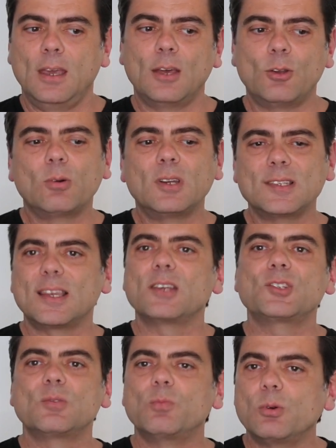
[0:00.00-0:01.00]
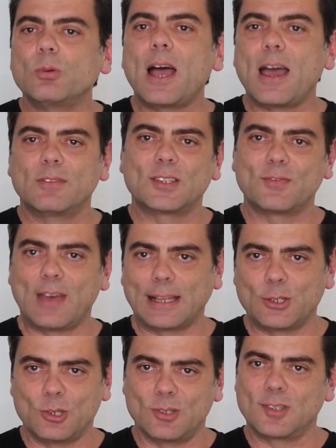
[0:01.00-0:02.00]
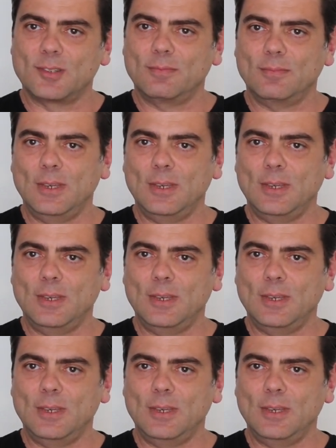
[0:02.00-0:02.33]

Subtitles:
An organisation will have its values.